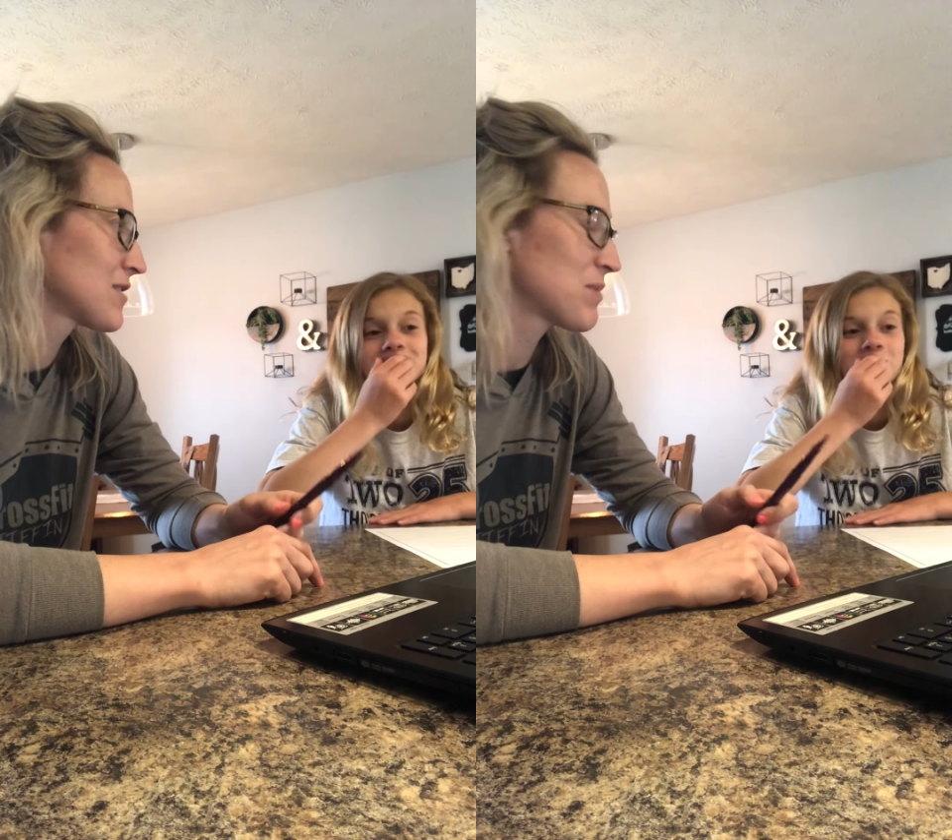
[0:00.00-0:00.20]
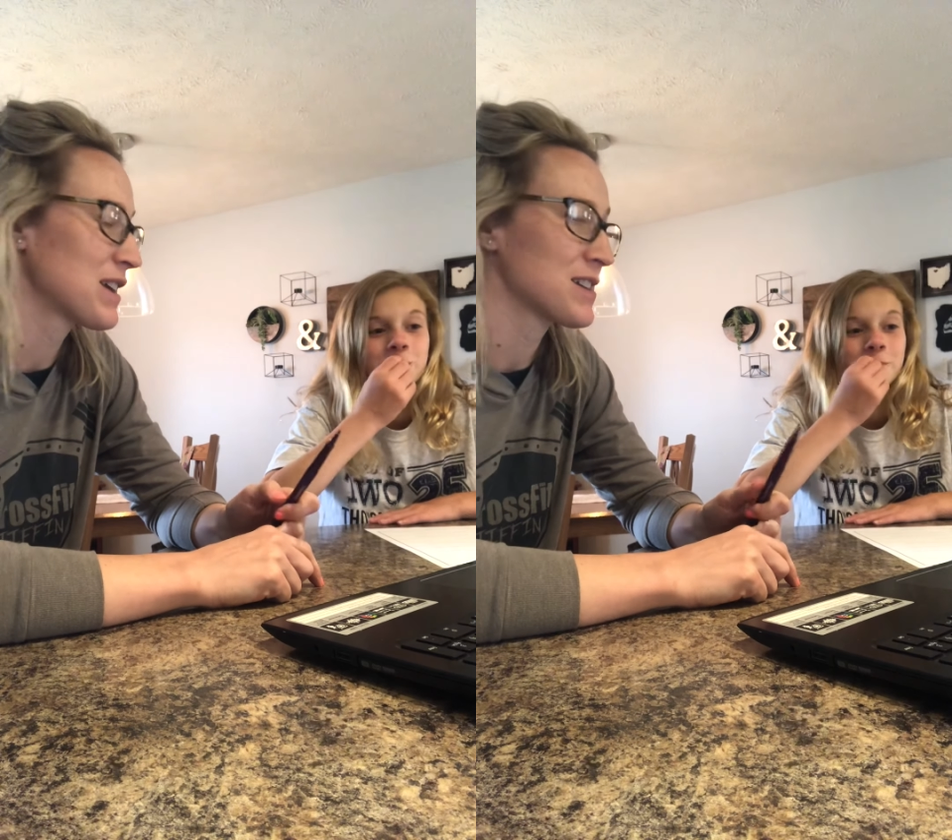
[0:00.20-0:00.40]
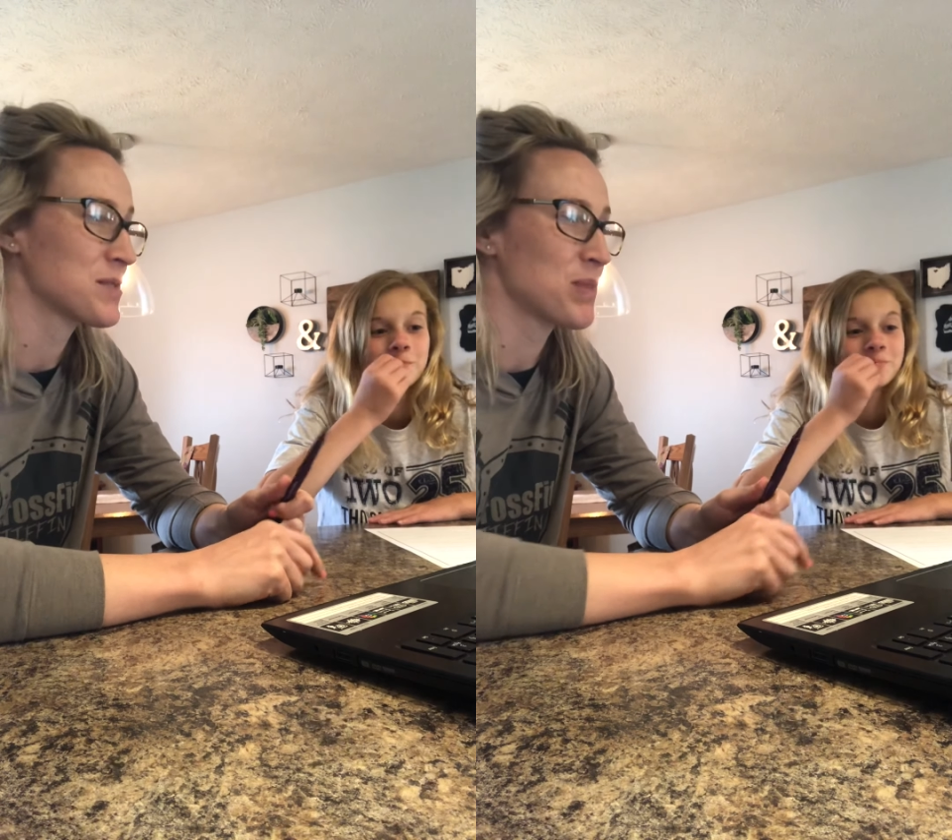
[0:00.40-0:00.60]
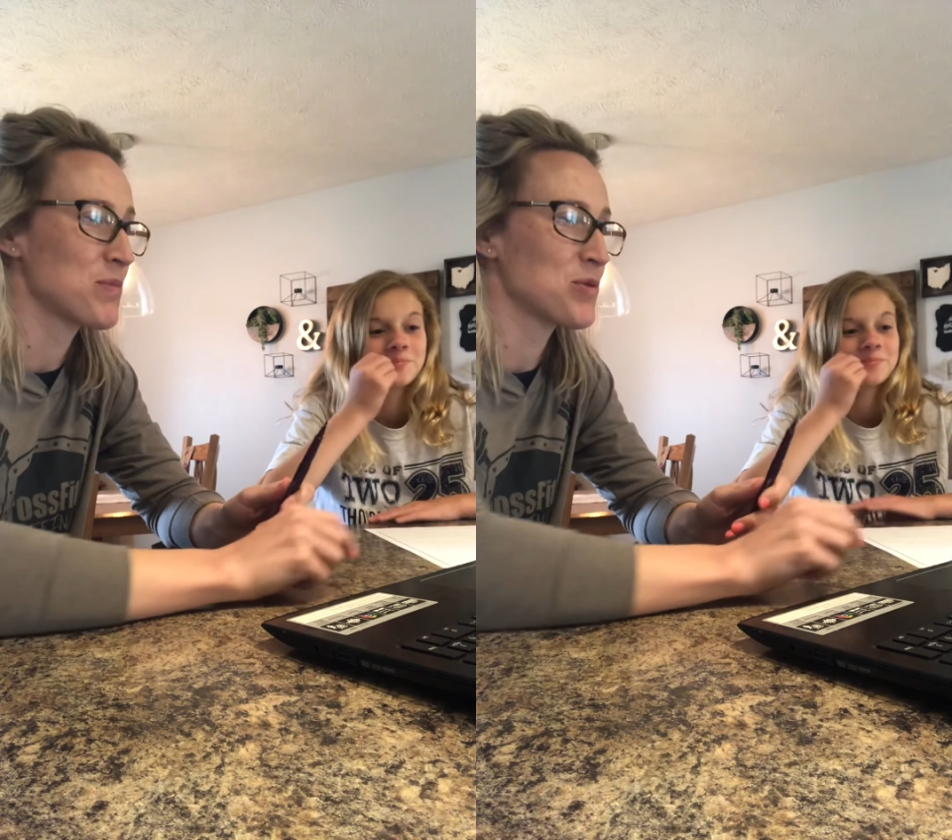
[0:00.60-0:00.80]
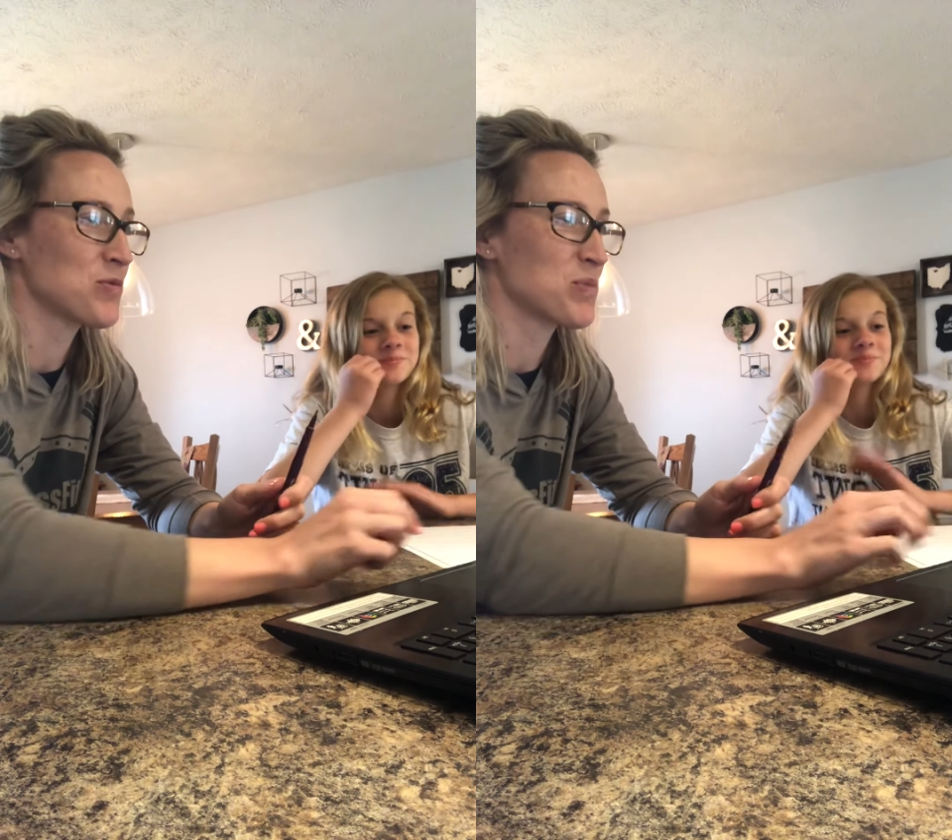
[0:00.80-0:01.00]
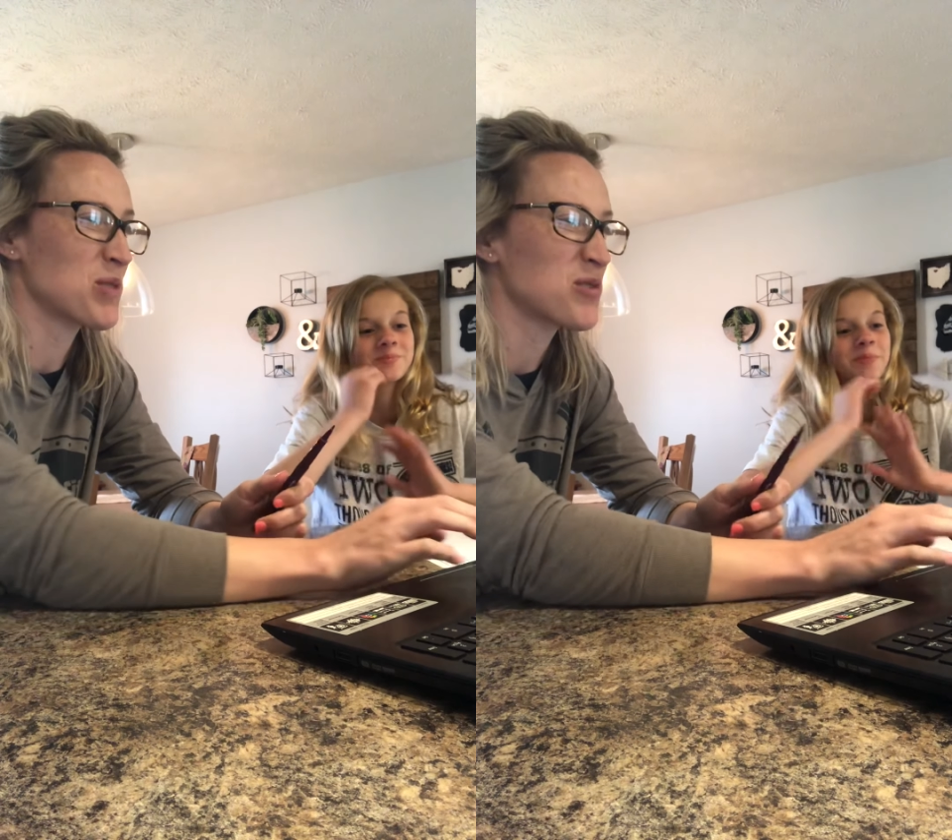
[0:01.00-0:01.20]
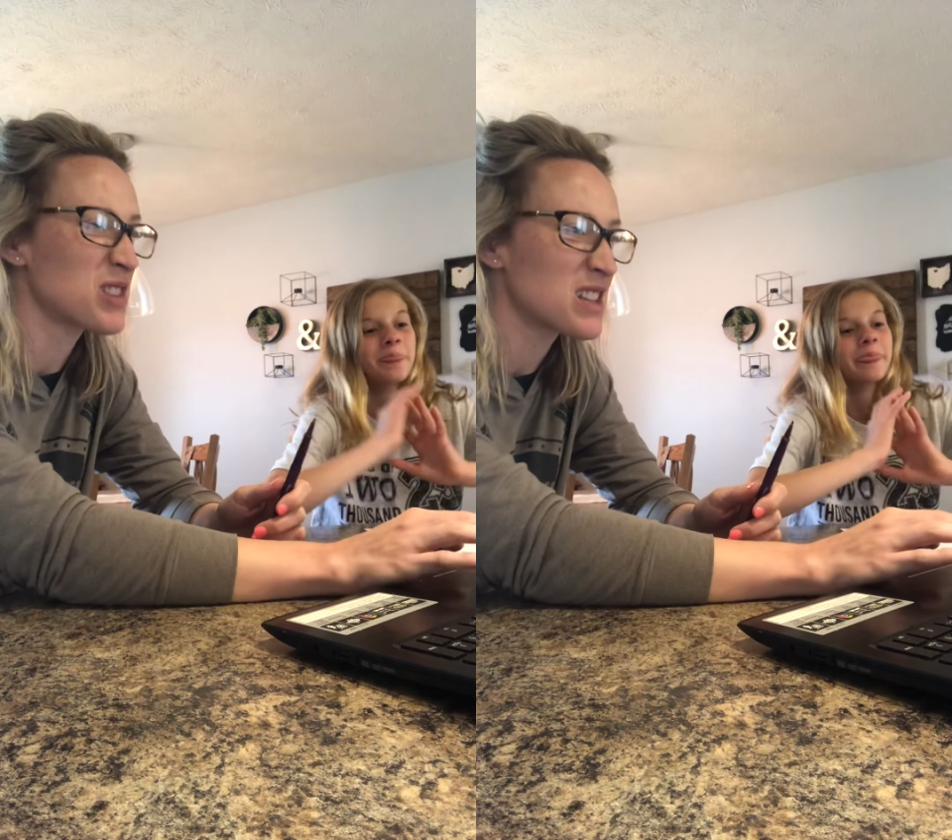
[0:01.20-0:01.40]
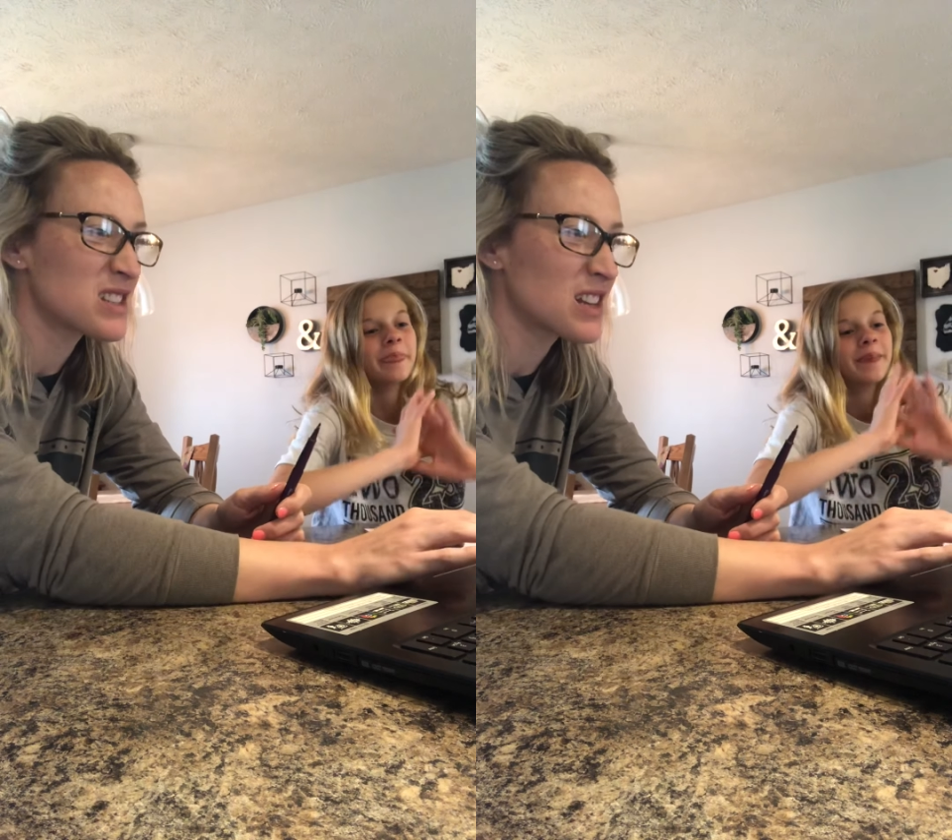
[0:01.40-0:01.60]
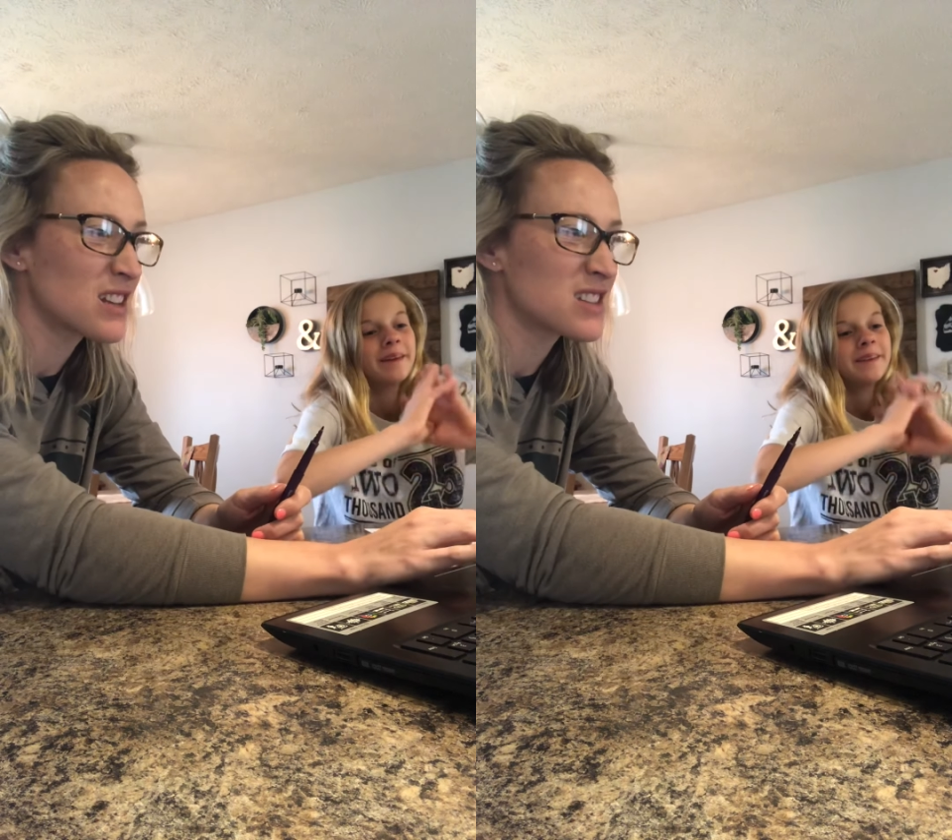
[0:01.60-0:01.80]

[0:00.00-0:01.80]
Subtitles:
because people were protesting